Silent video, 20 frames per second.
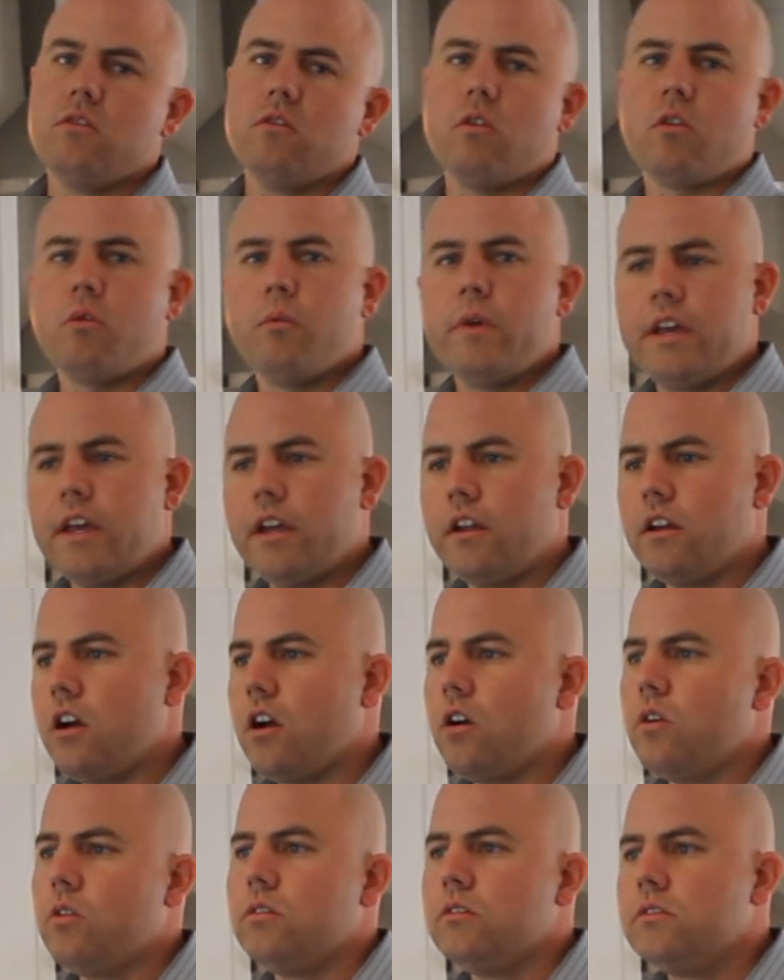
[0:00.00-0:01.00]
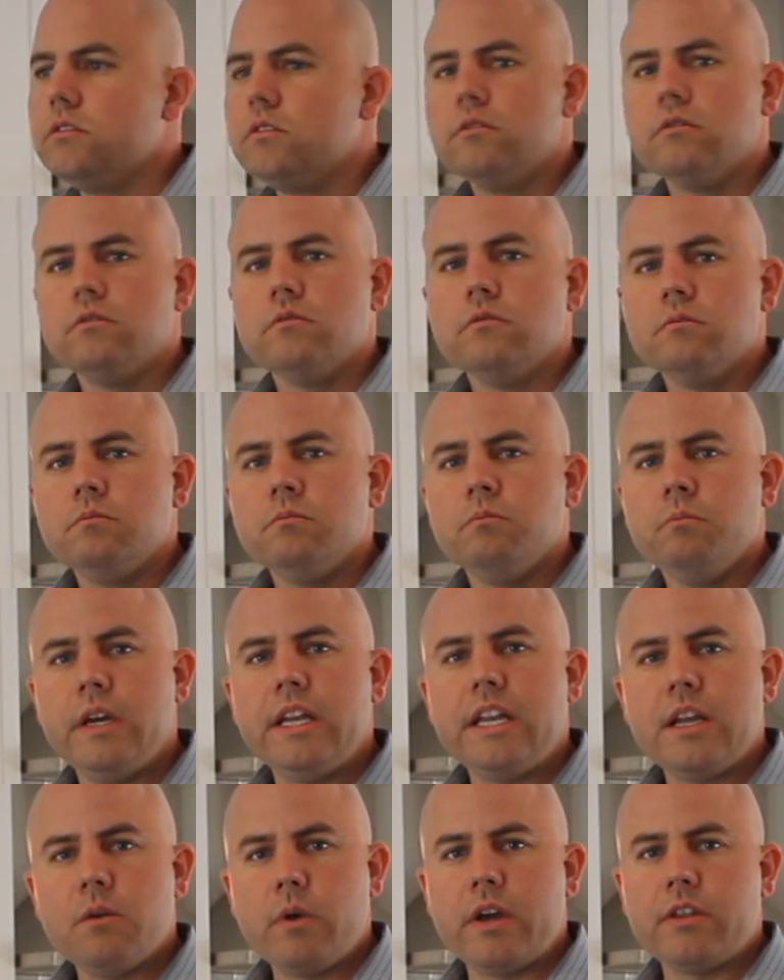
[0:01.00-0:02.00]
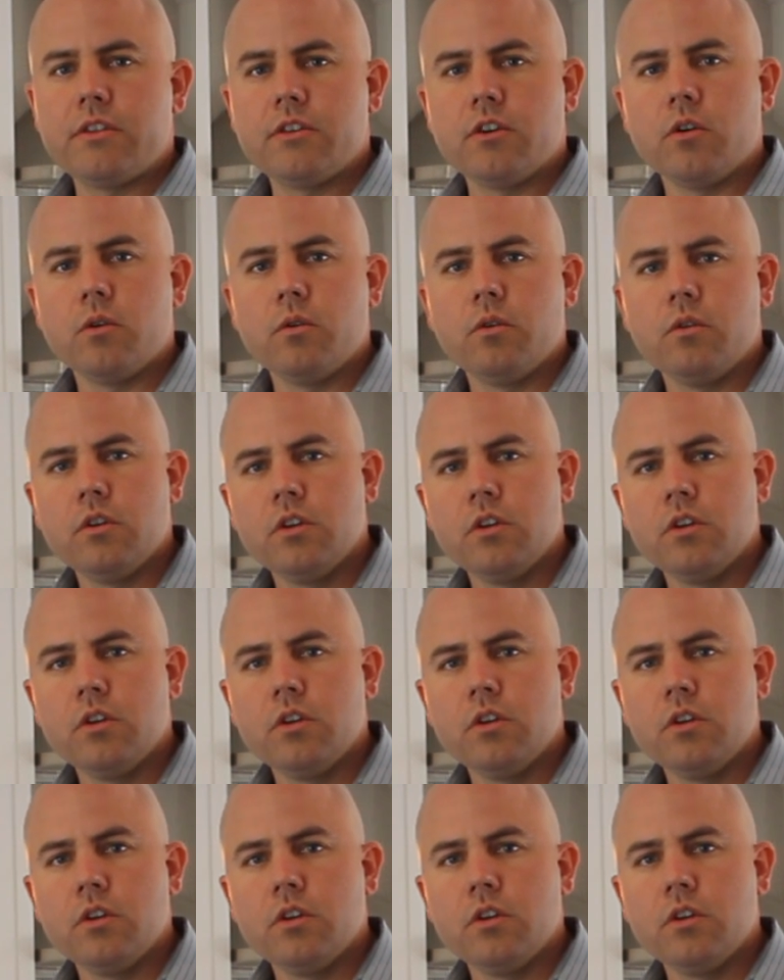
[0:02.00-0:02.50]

or we can go medium way through.